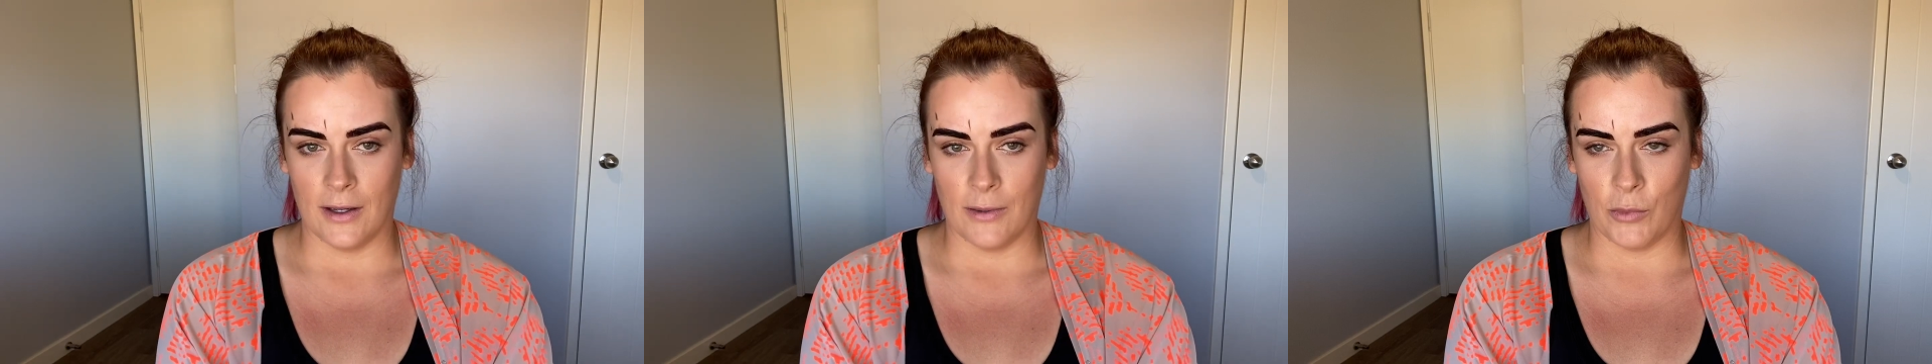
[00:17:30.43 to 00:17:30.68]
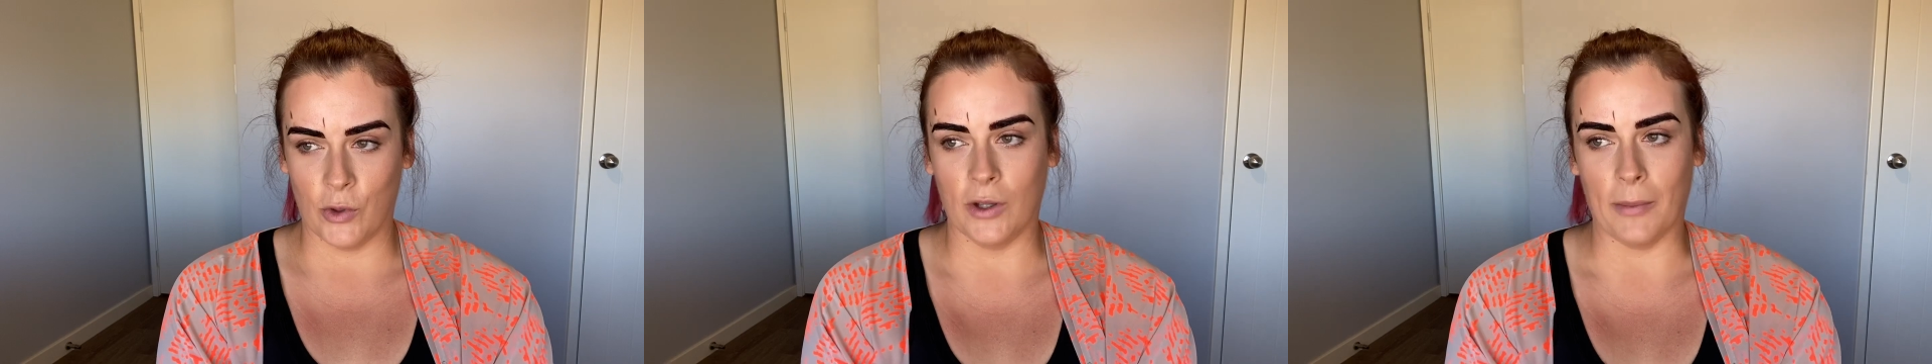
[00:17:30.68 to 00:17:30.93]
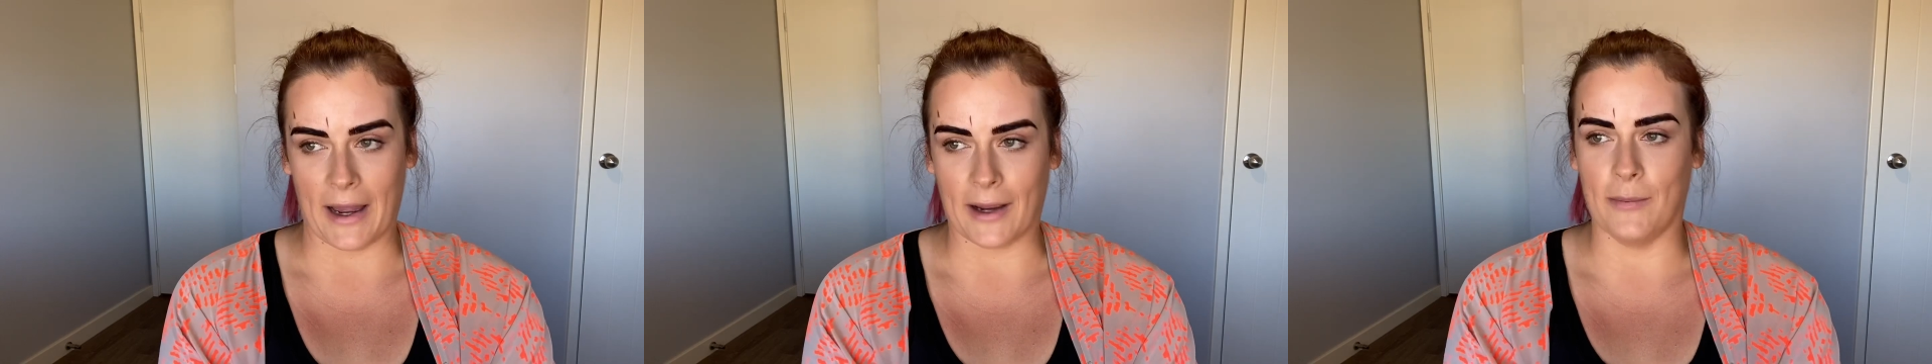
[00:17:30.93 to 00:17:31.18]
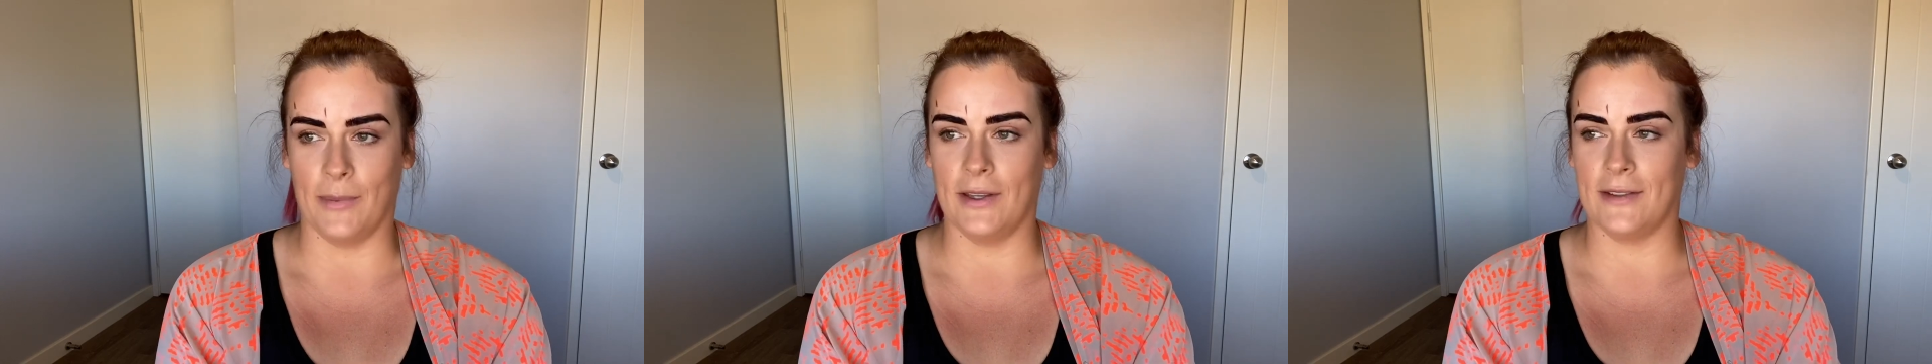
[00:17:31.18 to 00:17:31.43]
pull it back a
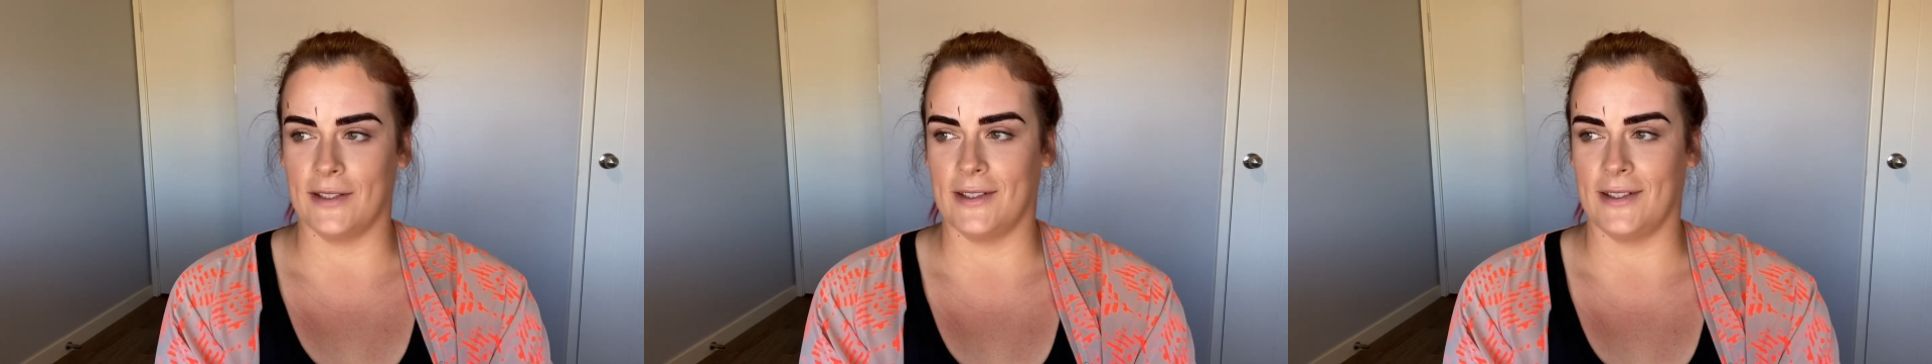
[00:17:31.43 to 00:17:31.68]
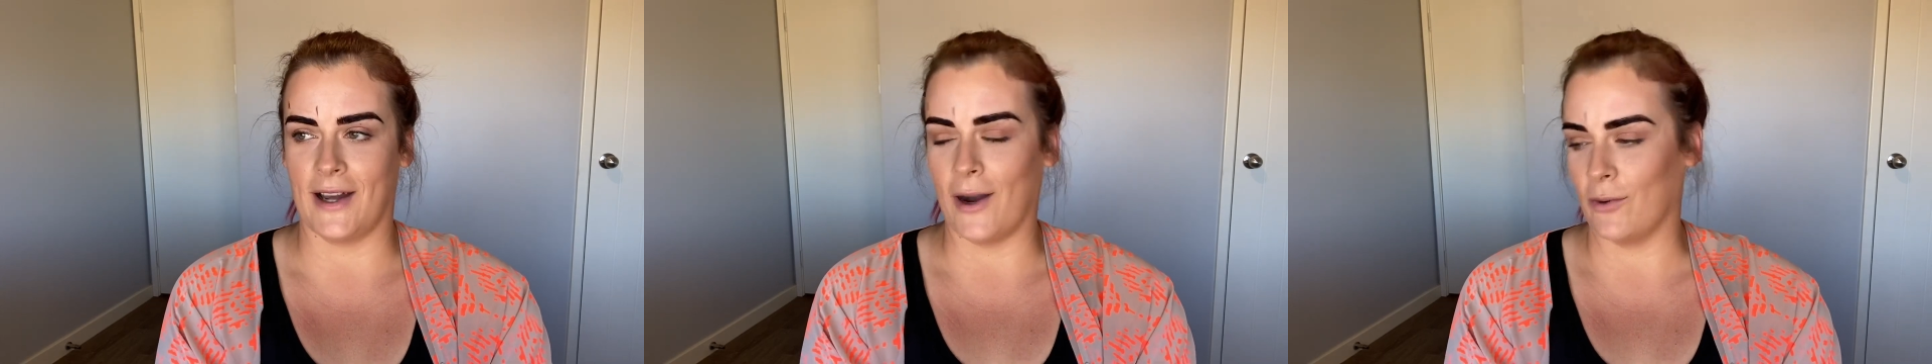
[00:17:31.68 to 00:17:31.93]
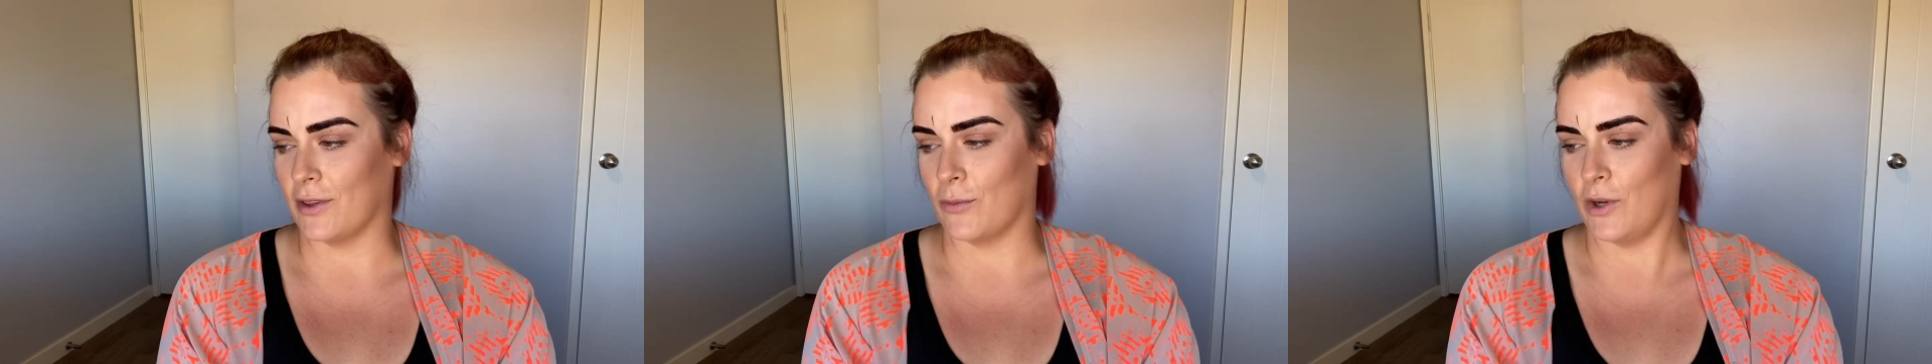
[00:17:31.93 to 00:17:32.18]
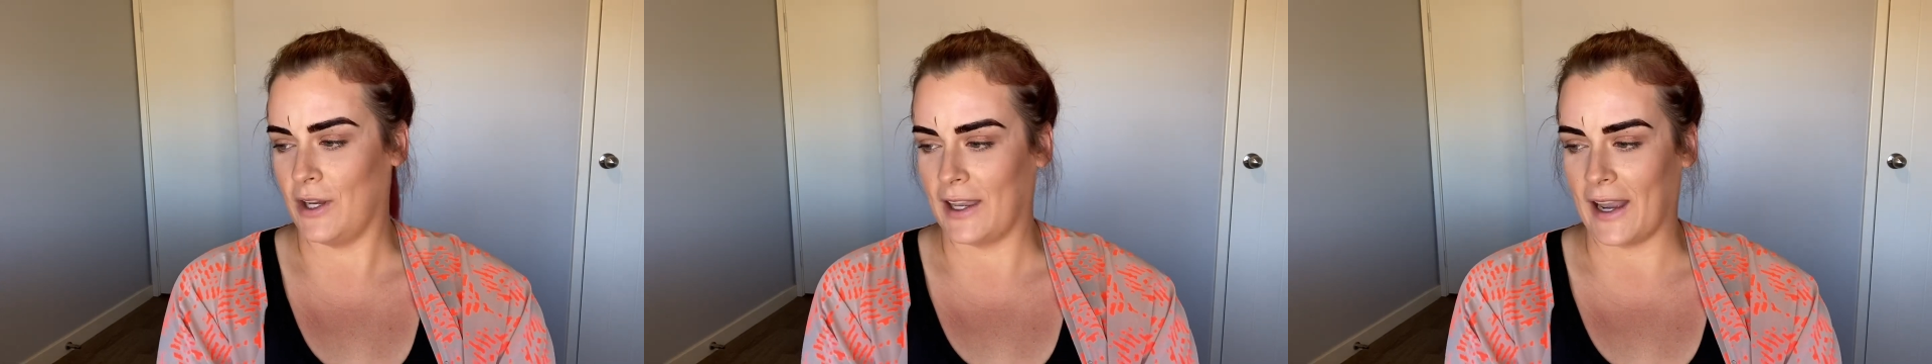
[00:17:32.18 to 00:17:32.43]
bit to start with and when
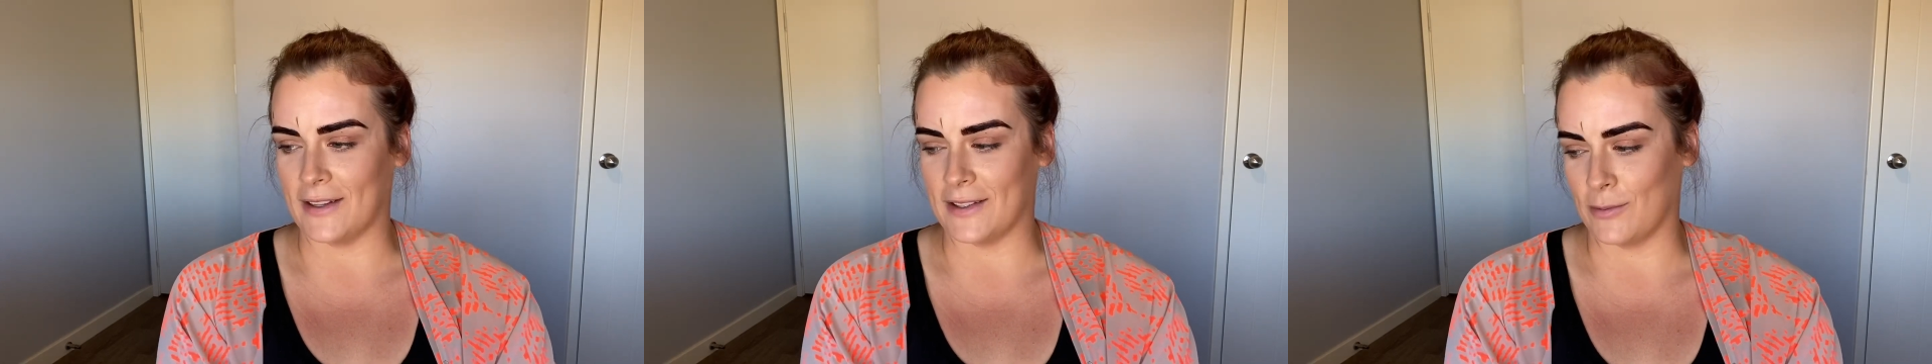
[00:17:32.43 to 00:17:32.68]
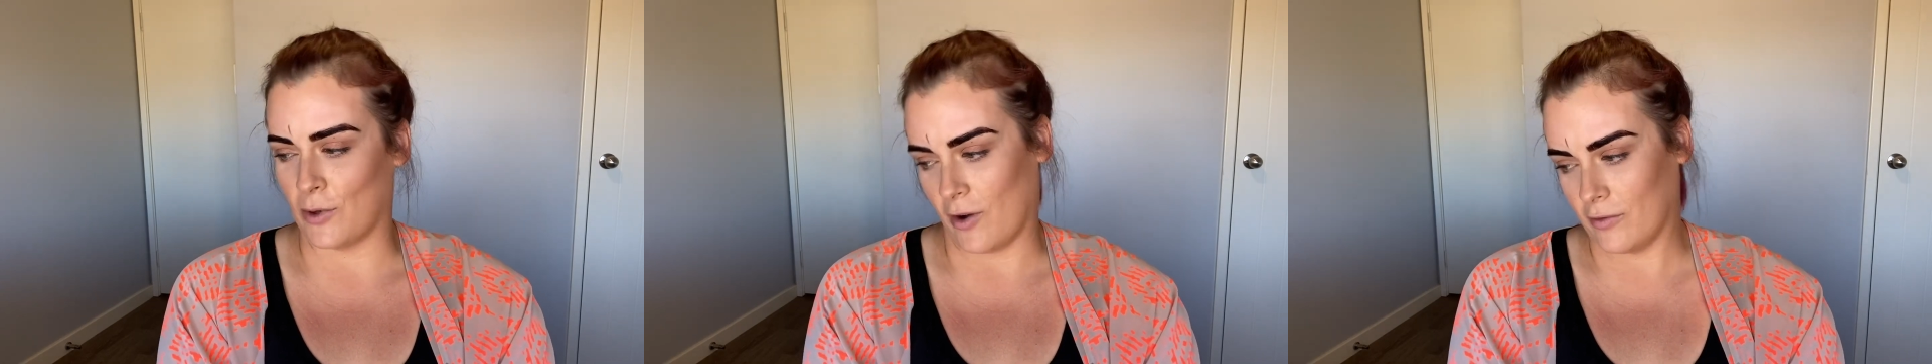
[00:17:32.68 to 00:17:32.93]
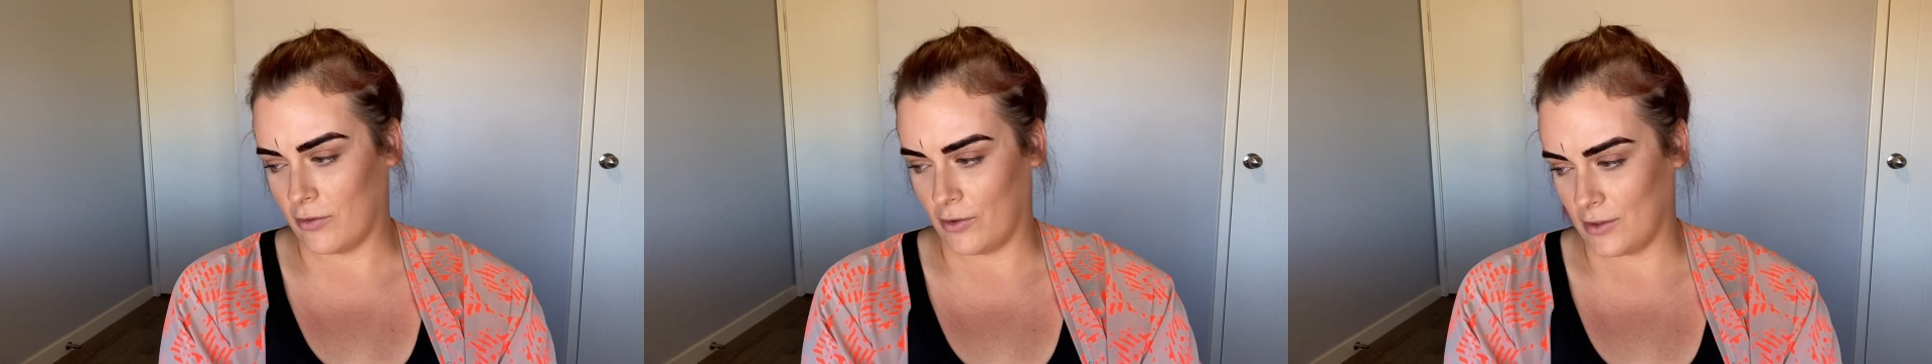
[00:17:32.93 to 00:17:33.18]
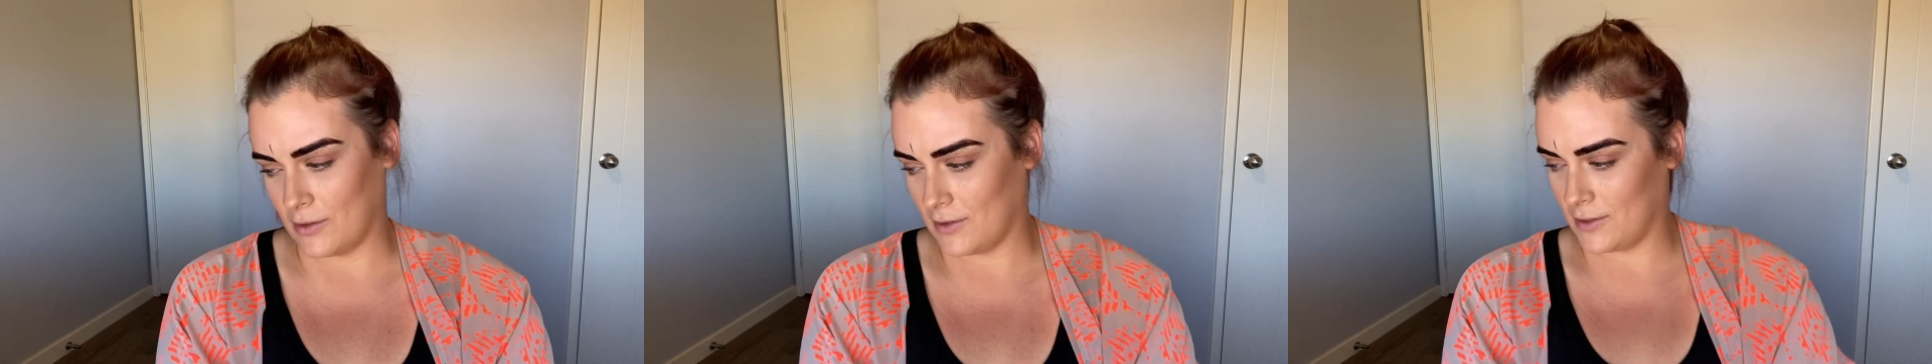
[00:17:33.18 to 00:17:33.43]
you gain some
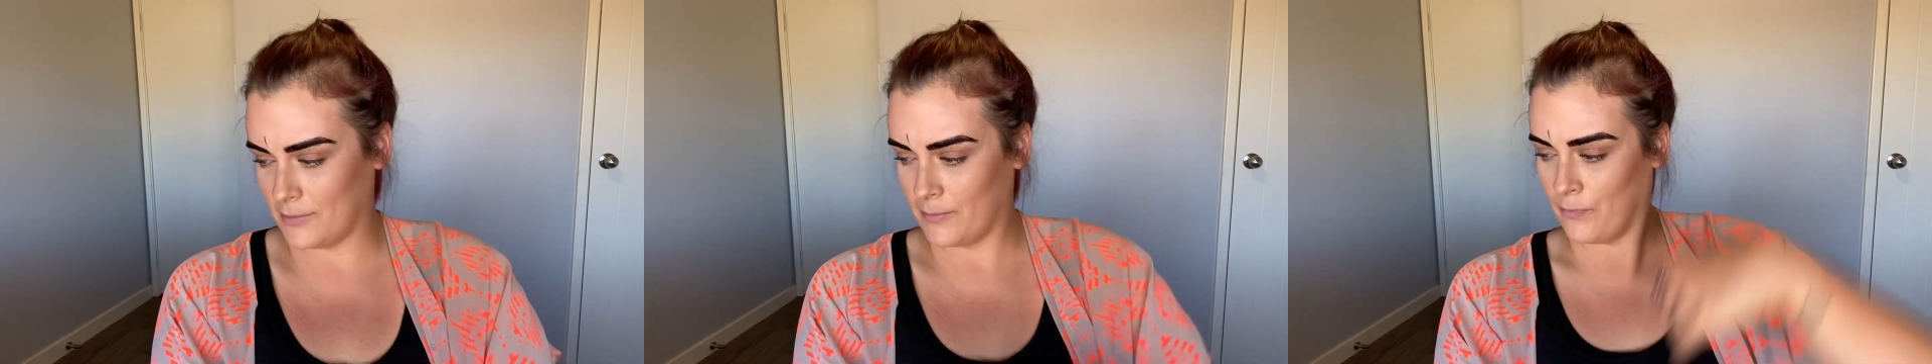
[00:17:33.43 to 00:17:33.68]
confidence.